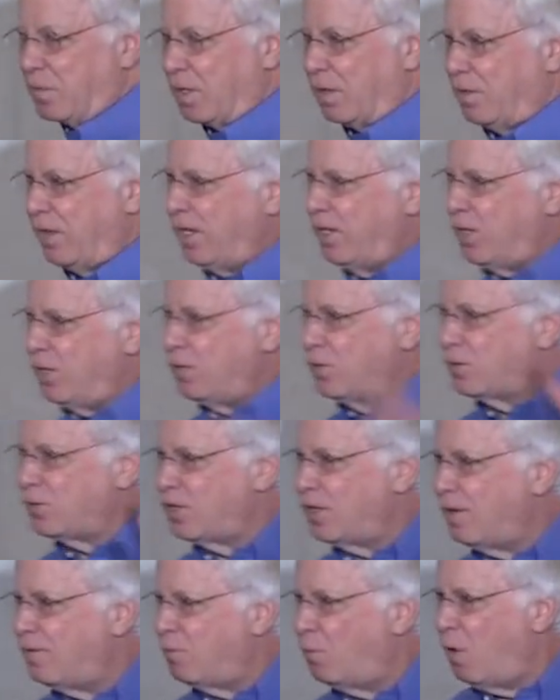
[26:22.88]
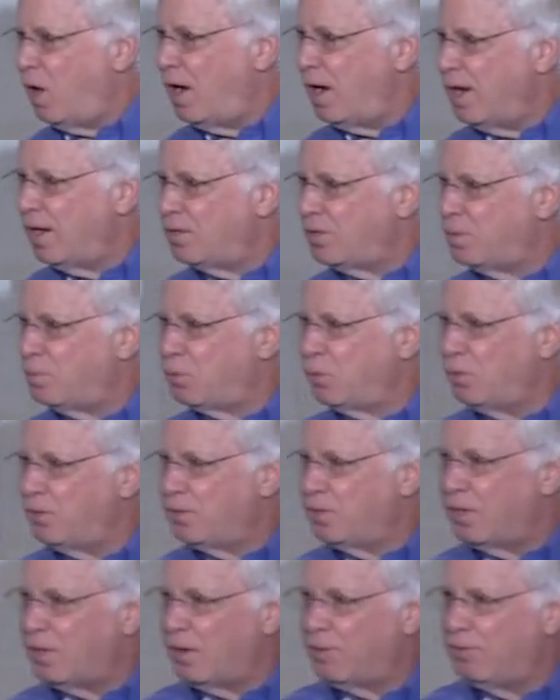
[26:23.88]
Thinking yourself wise, you
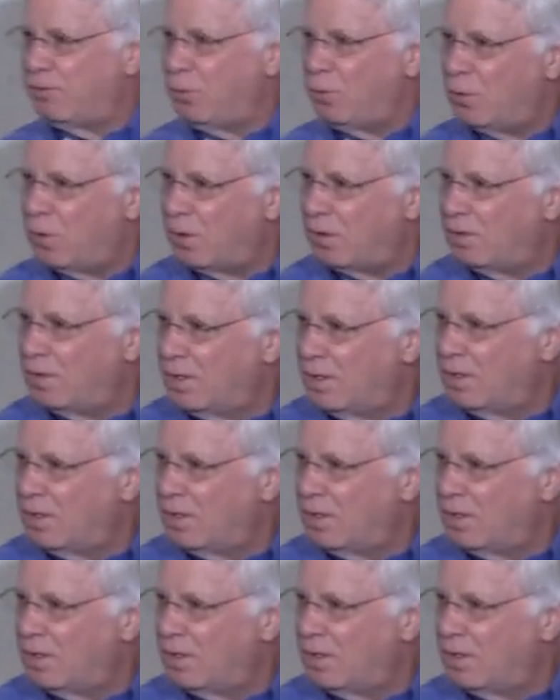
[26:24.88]
proved you're a fool.